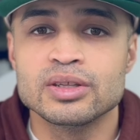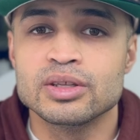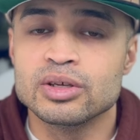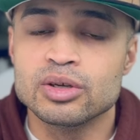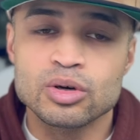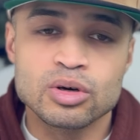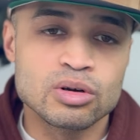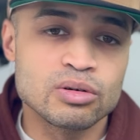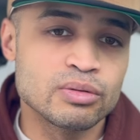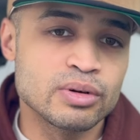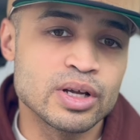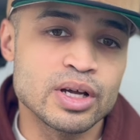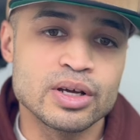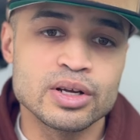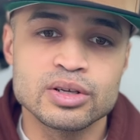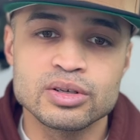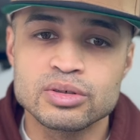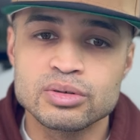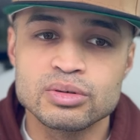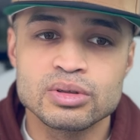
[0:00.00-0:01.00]
They go around
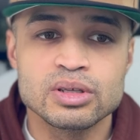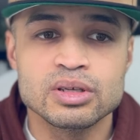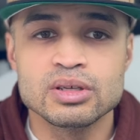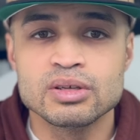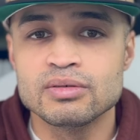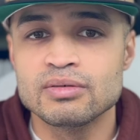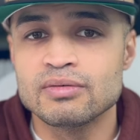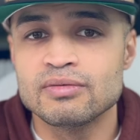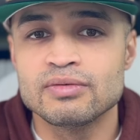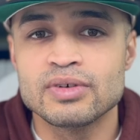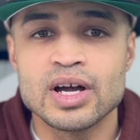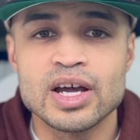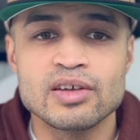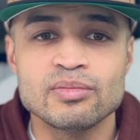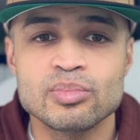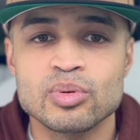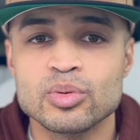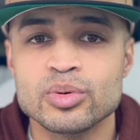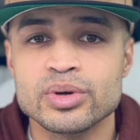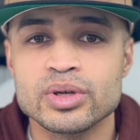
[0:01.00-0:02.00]
and do the
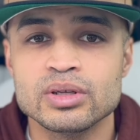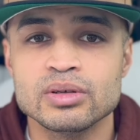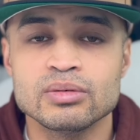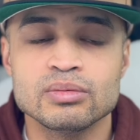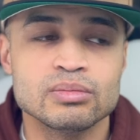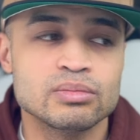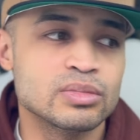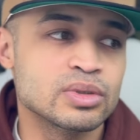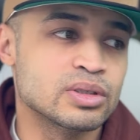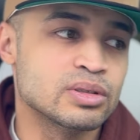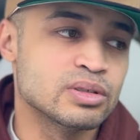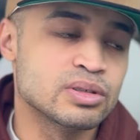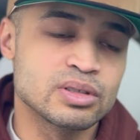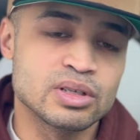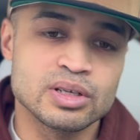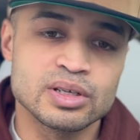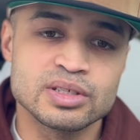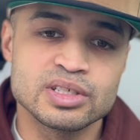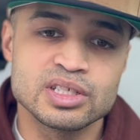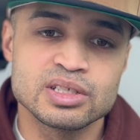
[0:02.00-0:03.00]
5-point
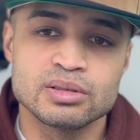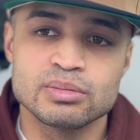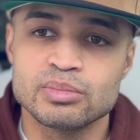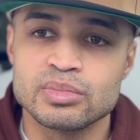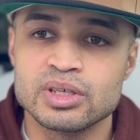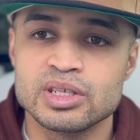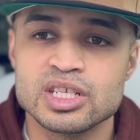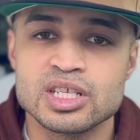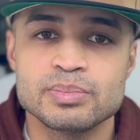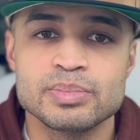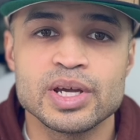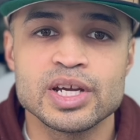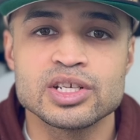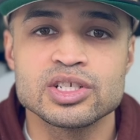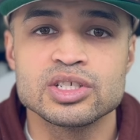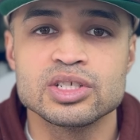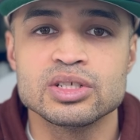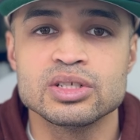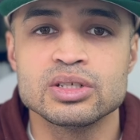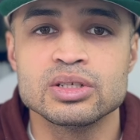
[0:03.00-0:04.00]

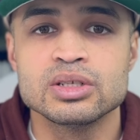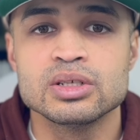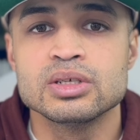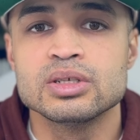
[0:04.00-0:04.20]
inspection.